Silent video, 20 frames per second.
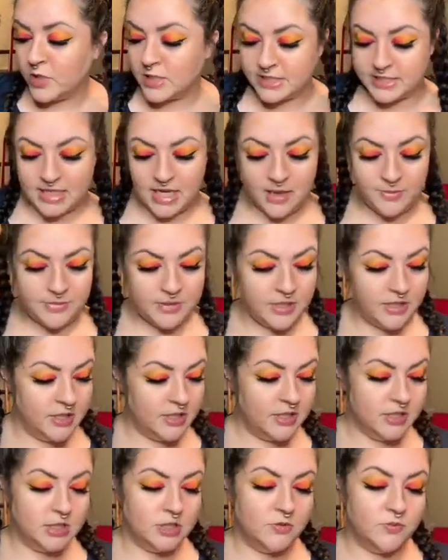step
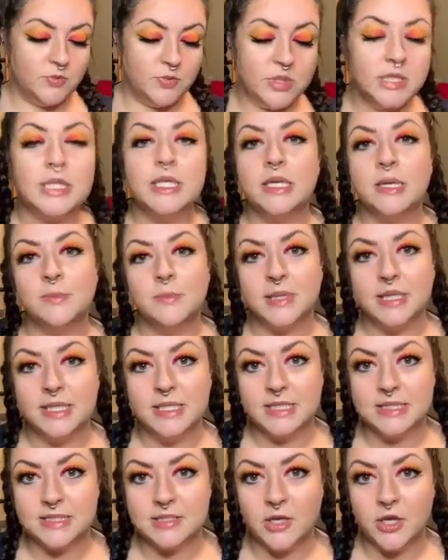to really complete
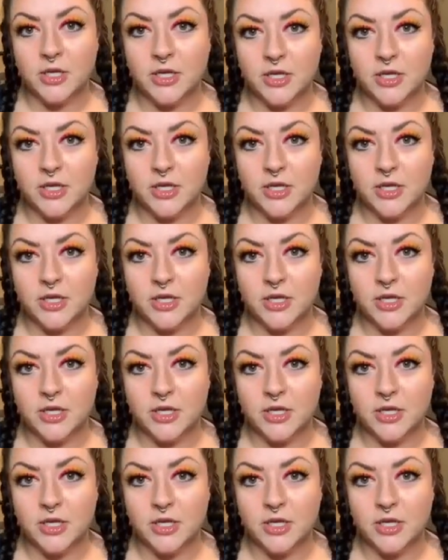this look.